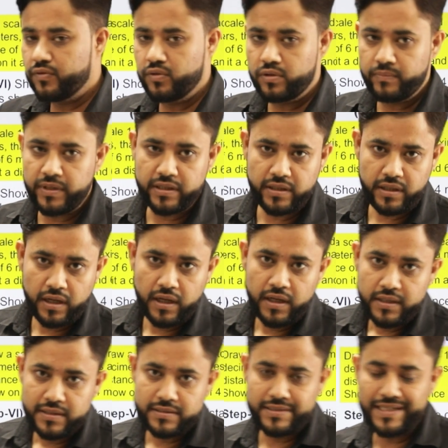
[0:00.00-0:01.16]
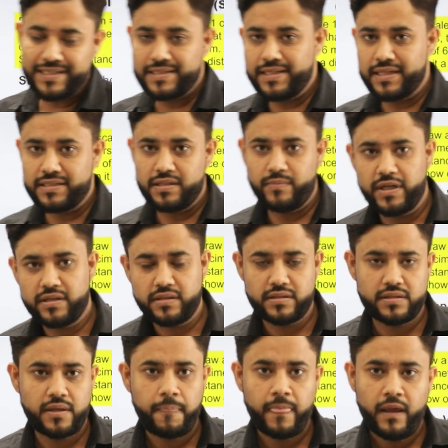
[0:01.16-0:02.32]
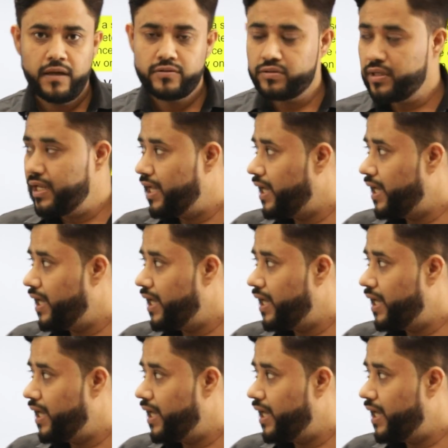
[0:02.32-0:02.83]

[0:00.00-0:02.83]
four meter, six decimeters. So the